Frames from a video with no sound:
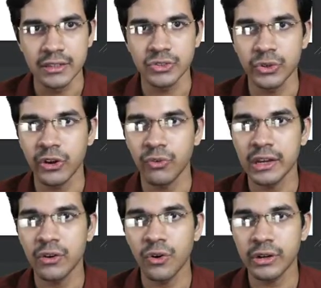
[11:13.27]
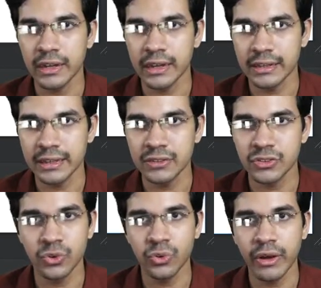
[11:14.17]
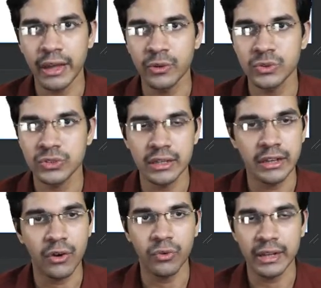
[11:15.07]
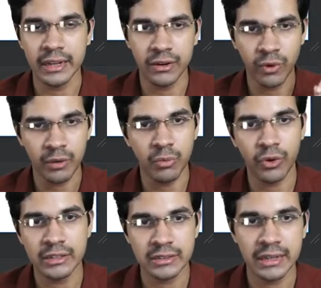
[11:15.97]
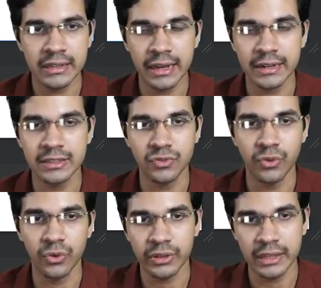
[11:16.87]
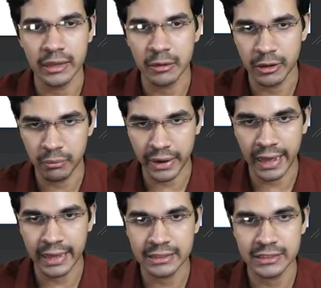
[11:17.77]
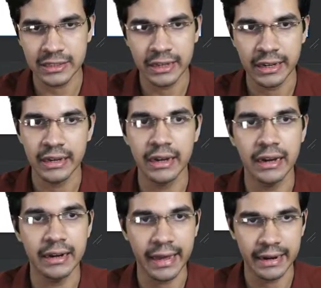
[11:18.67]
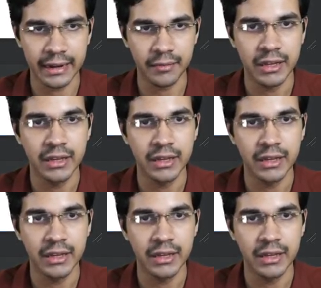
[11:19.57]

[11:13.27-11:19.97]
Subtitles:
So now we got these two values. Now we need one more entry, that is for the branch data.